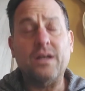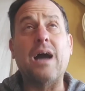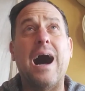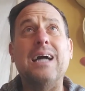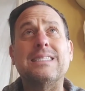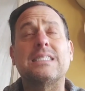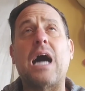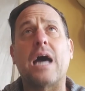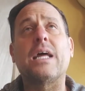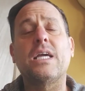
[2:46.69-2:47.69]
God's
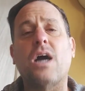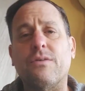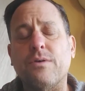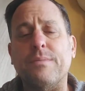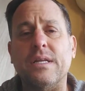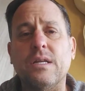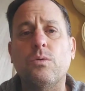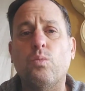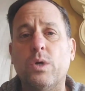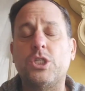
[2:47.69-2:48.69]
got a government,
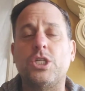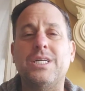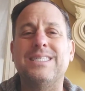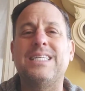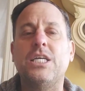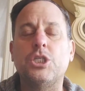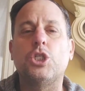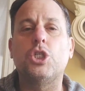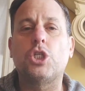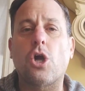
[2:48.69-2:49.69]
which is
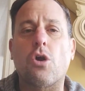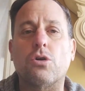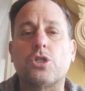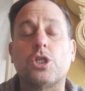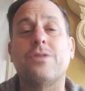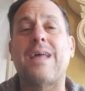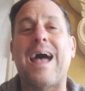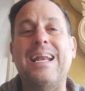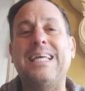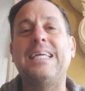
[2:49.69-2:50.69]
his church
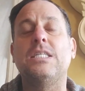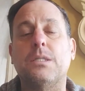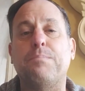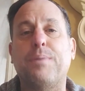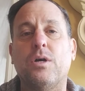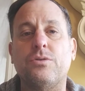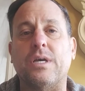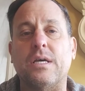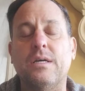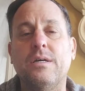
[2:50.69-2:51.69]
that he's
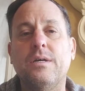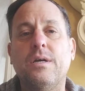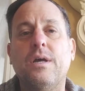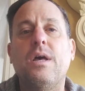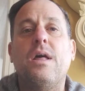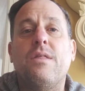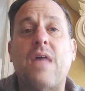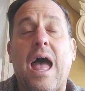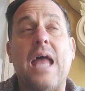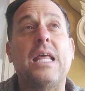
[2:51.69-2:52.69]
building
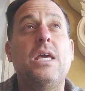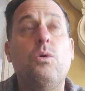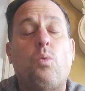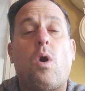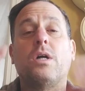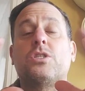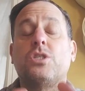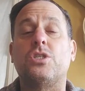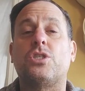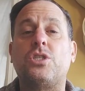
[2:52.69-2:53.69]
that he wants
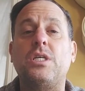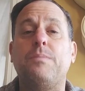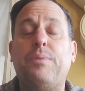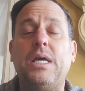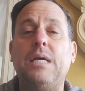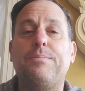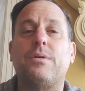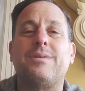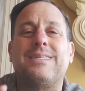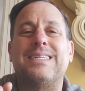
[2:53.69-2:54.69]
to see
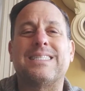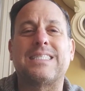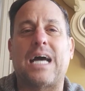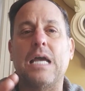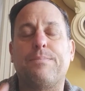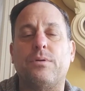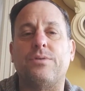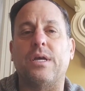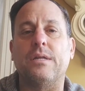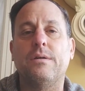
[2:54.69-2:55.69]
people
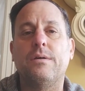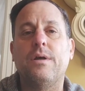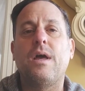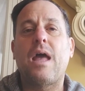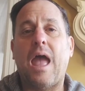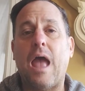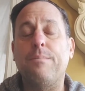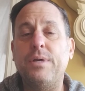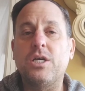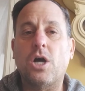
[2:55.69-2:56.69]
discipled in
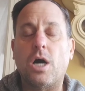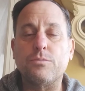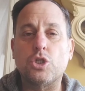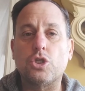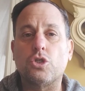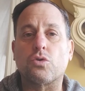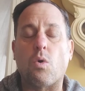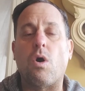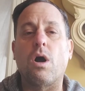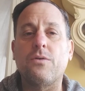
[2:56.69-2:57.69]
and become
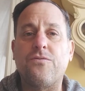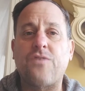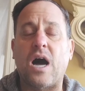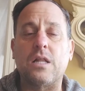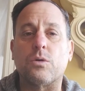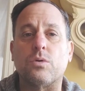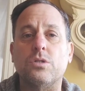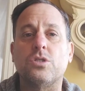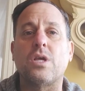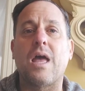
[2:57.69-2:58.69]
strong
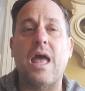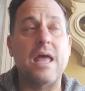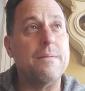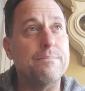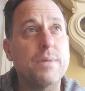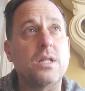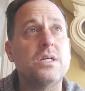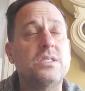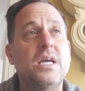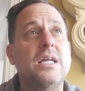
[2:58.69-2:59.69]
followers and
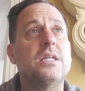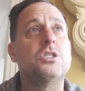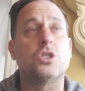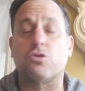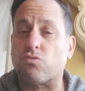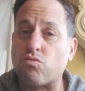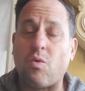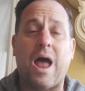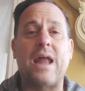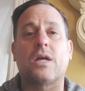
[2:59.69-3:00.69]
militant, just
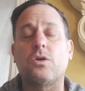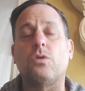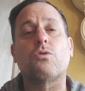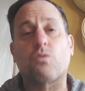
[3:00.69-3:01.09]
radical